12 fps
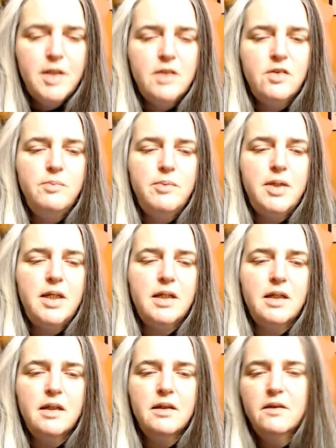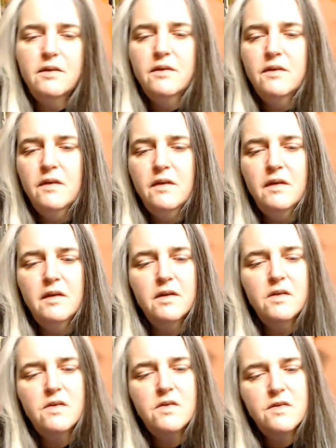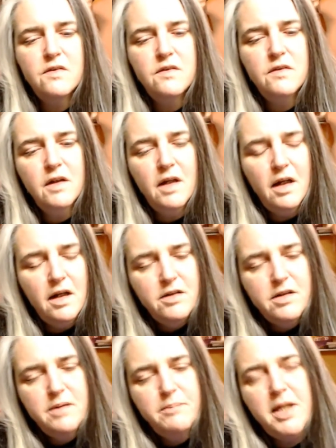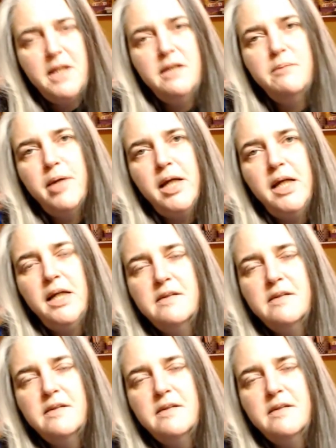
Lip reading: to make this. I already made the pants,